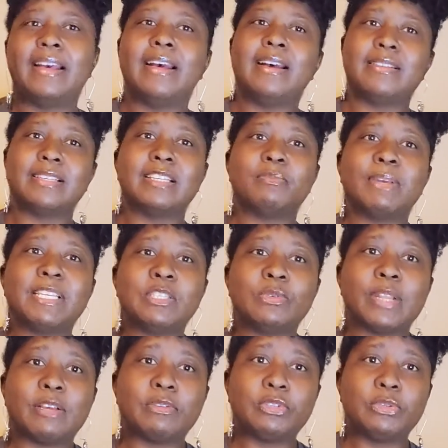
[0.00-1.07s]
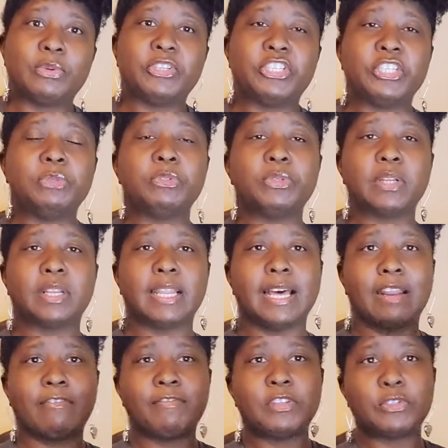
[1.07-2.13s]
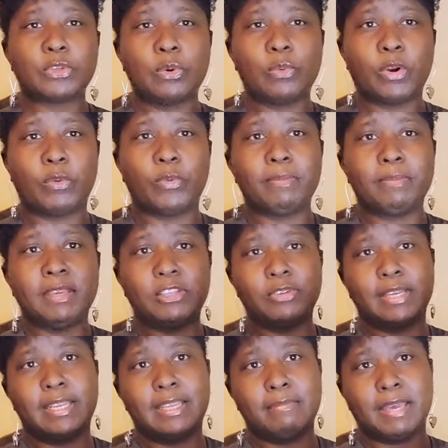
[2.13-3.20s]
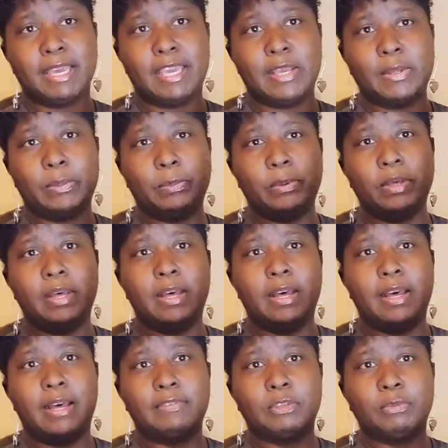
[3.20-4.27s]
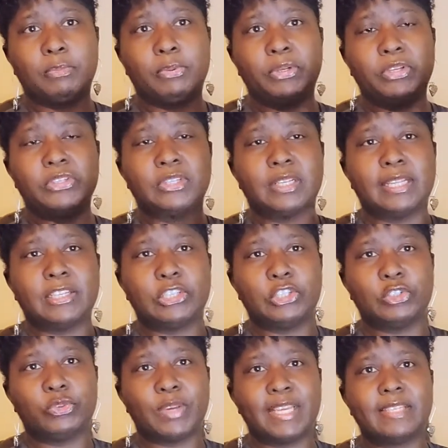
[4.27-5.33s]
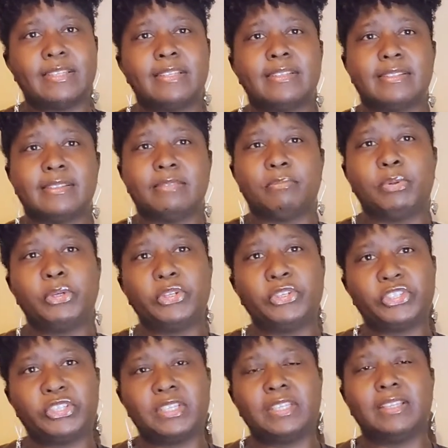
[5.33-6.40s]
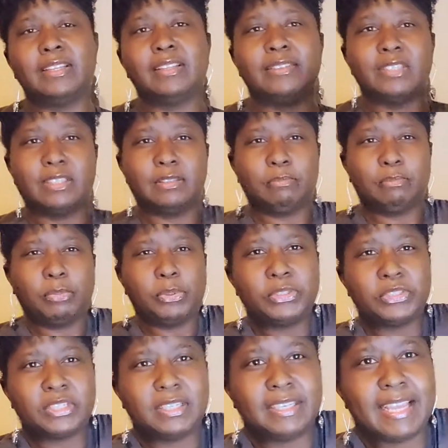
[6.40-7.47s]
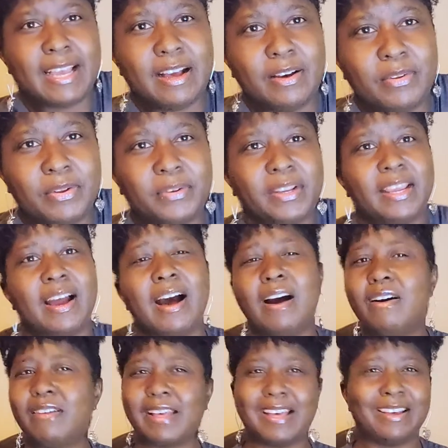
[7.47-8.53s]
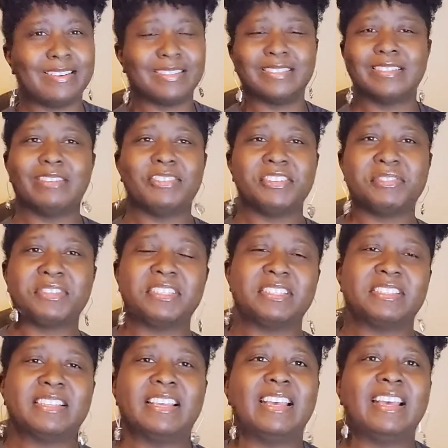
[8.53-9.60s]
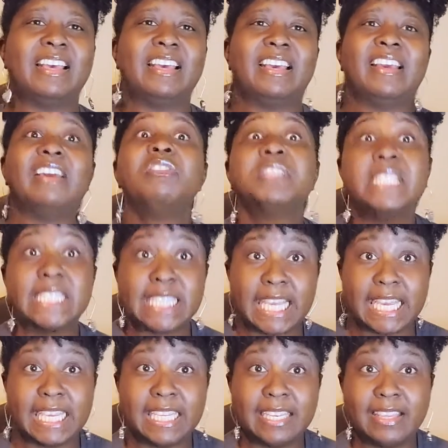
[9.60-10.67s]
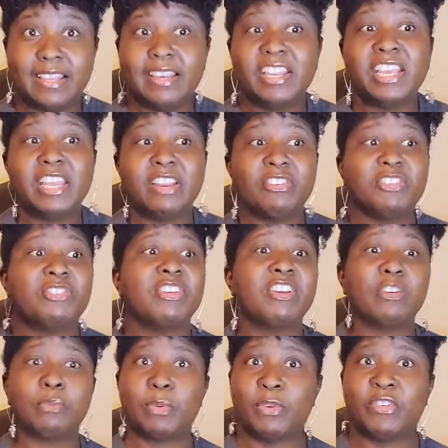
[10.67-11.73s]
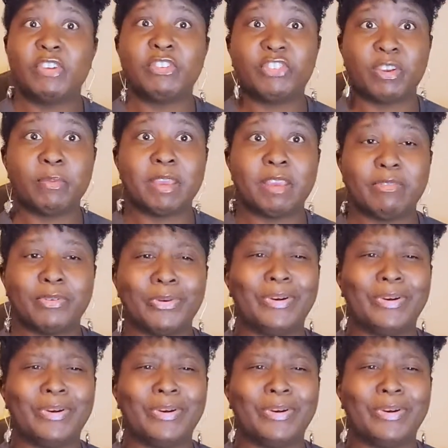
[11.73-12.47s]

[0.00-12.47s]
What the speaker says: So that's basically what I was doing. She was doing a lot of physical work with me, trying to get my ankle to push, and a lot of stretches and pushing and then just pushing down on it, all kind of stuff. It was insane. And it was very painful.